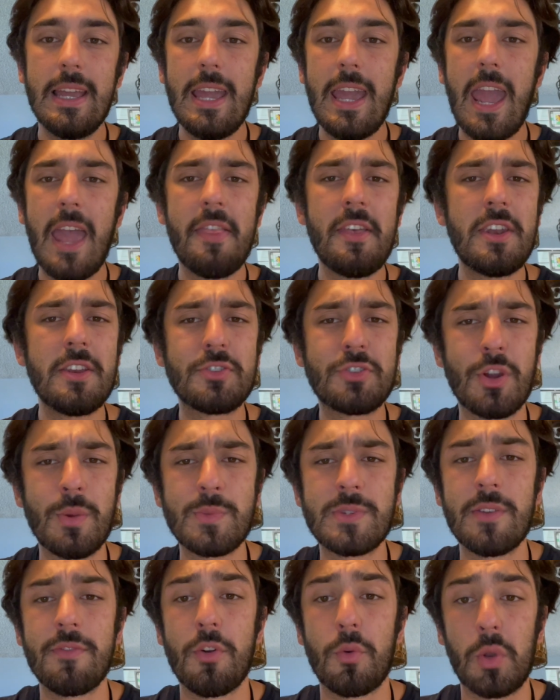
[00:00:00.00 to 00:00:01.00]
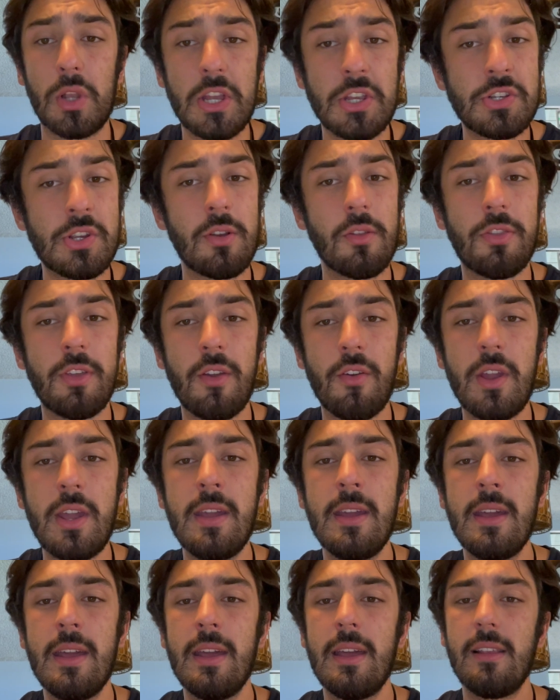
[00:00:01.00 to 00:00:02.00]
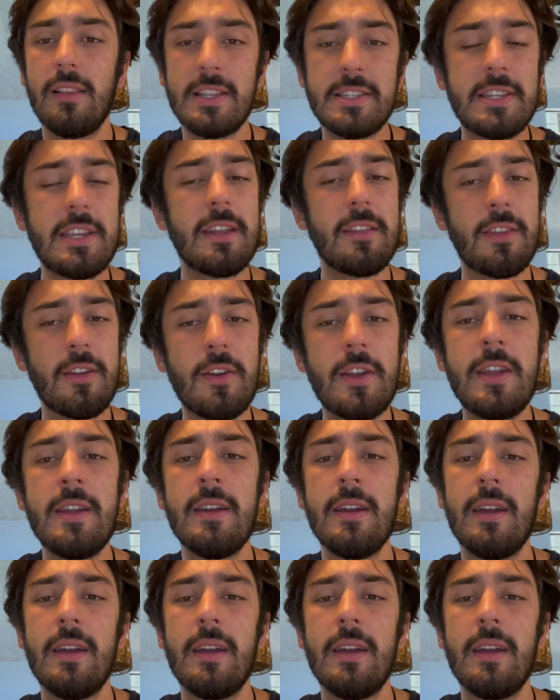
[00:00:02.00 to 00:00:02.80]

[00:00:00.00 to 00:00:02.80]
And then in terms of the relational theory, listening theory,